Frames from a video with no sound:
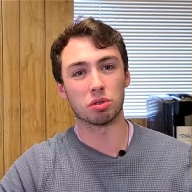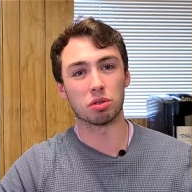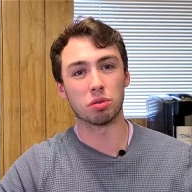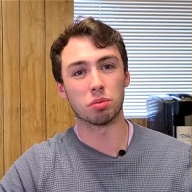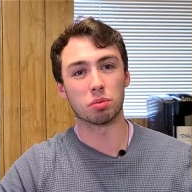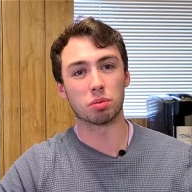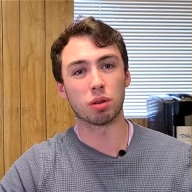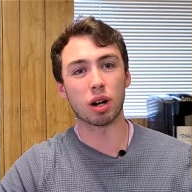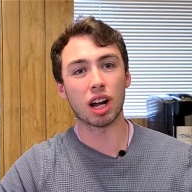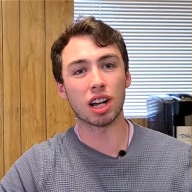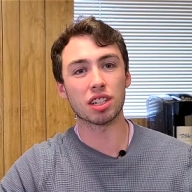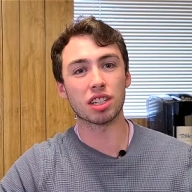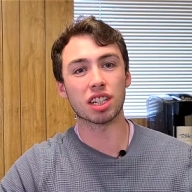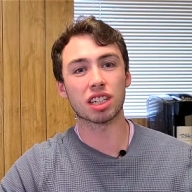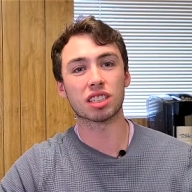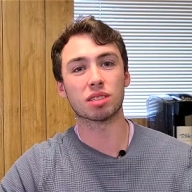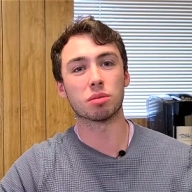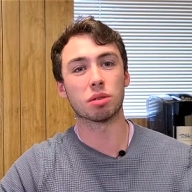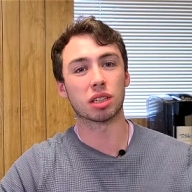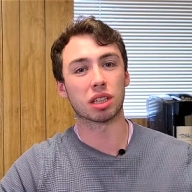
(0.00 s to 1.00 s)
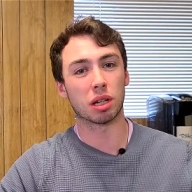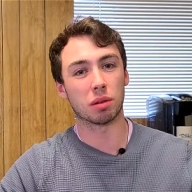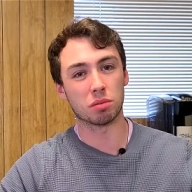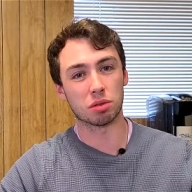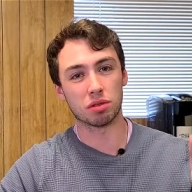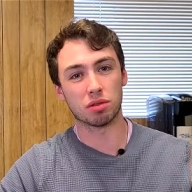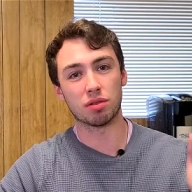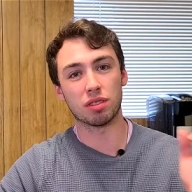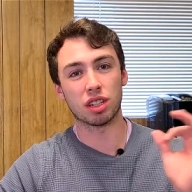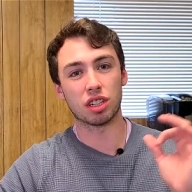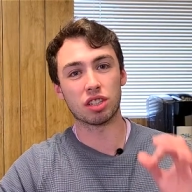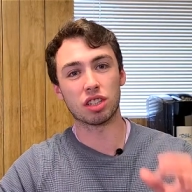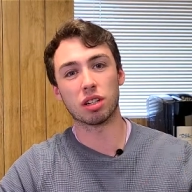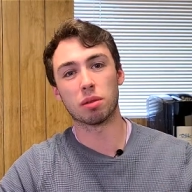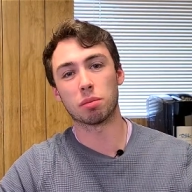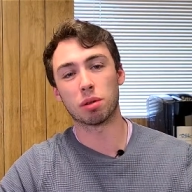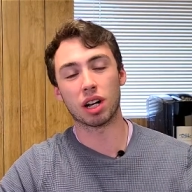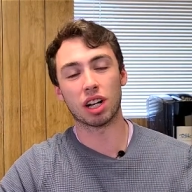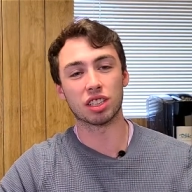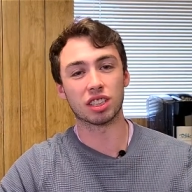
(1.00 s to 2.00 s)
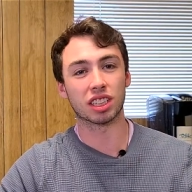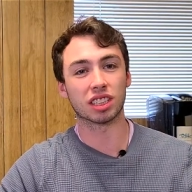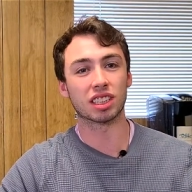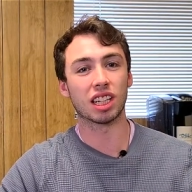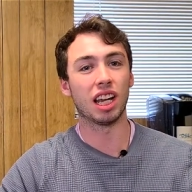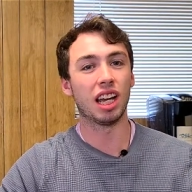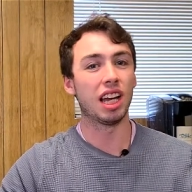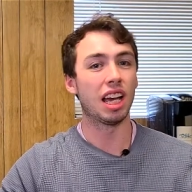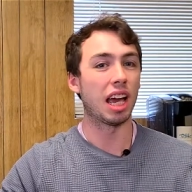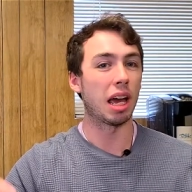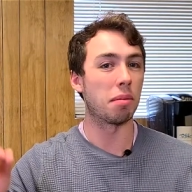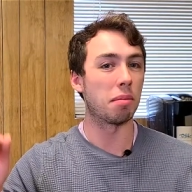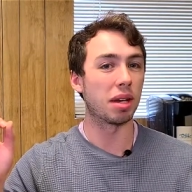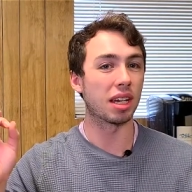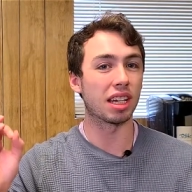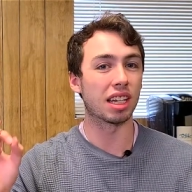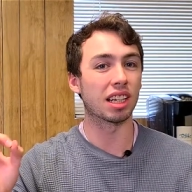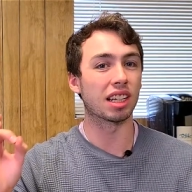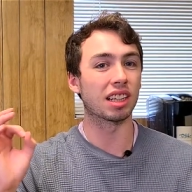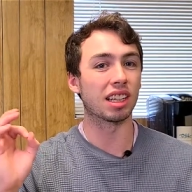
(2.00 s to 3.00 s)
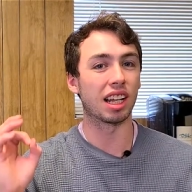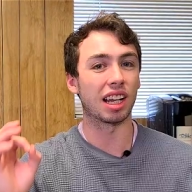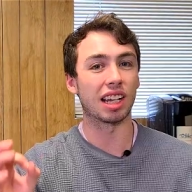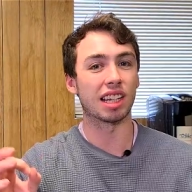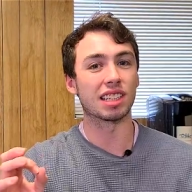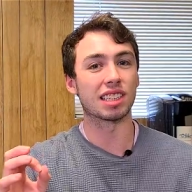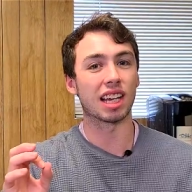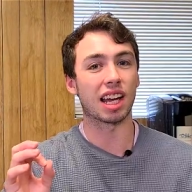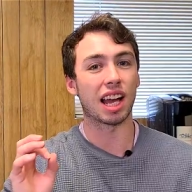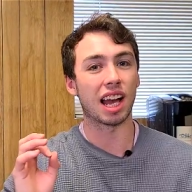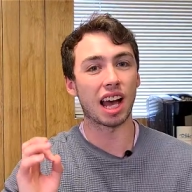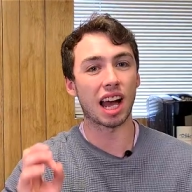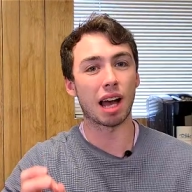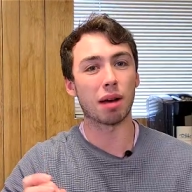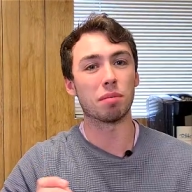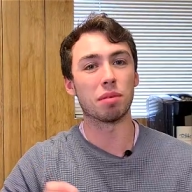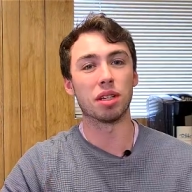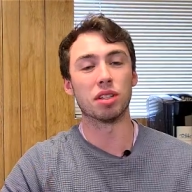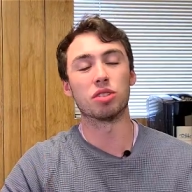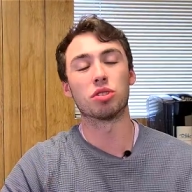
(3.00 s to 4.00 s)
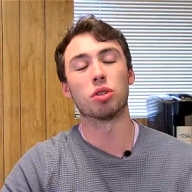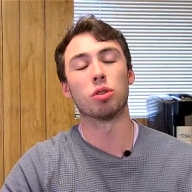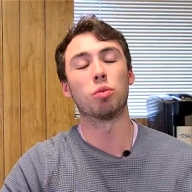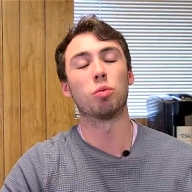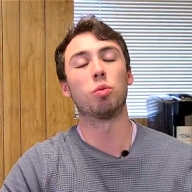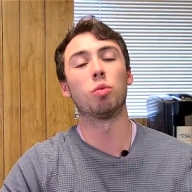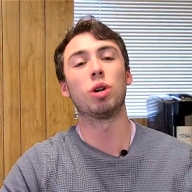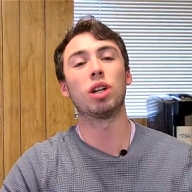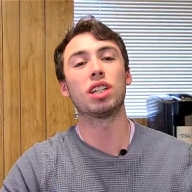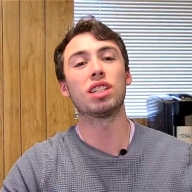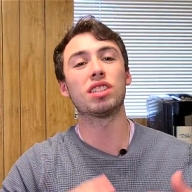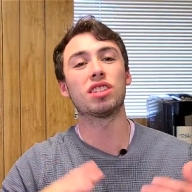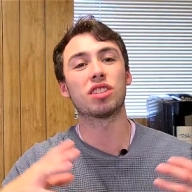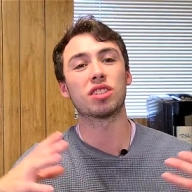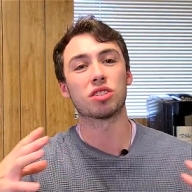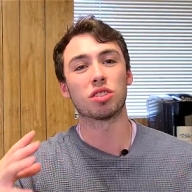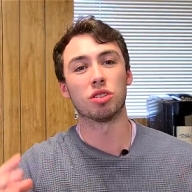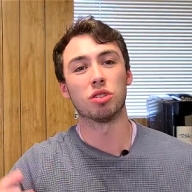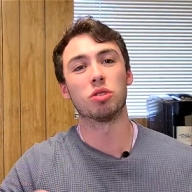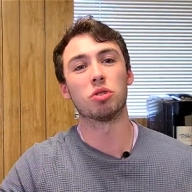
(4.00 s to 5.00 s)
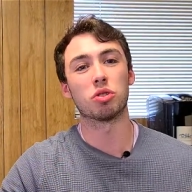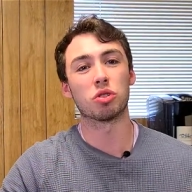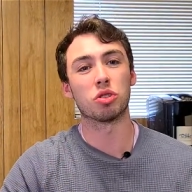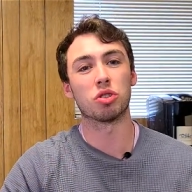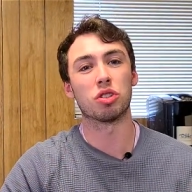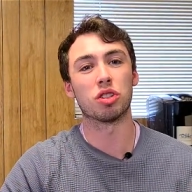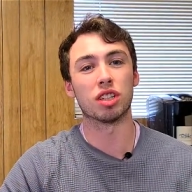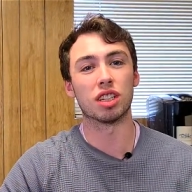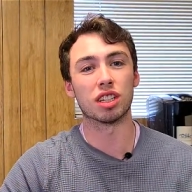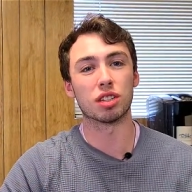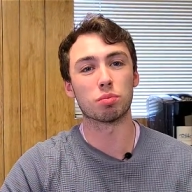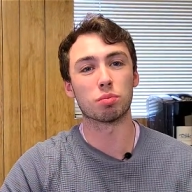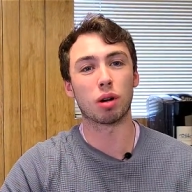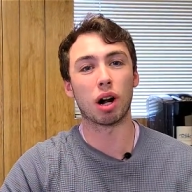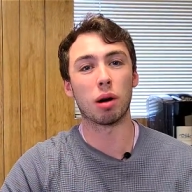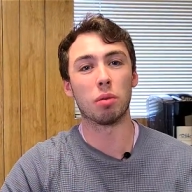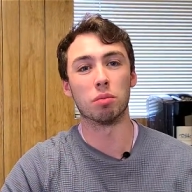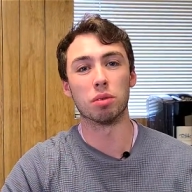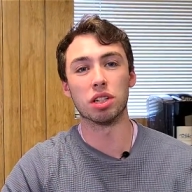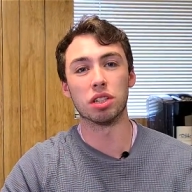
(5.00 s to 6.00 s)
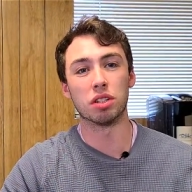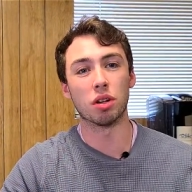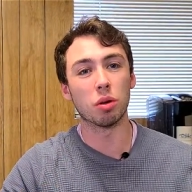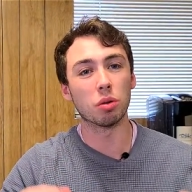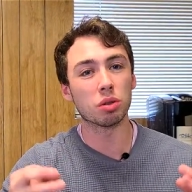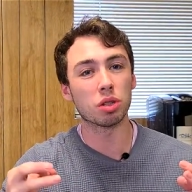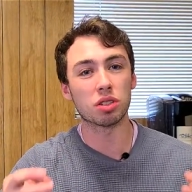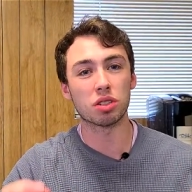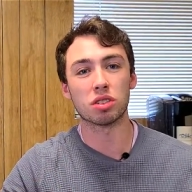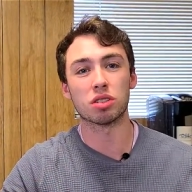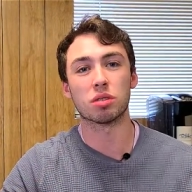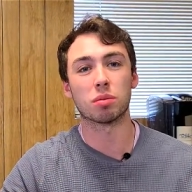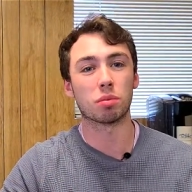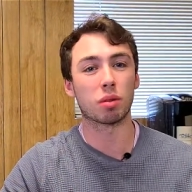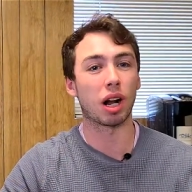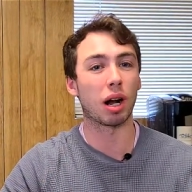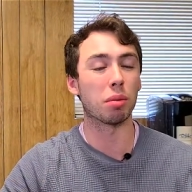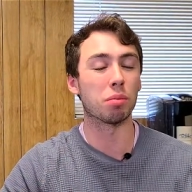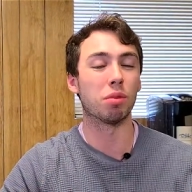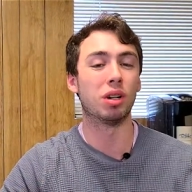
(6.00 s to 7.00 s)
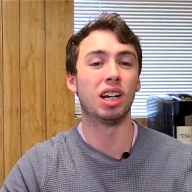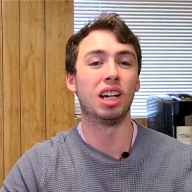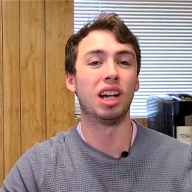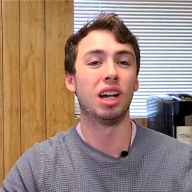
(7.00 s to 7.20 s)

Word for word: to projects, when it comes to finishing a project and making clients happy. So what is the solution to this problem? We know this is a problem.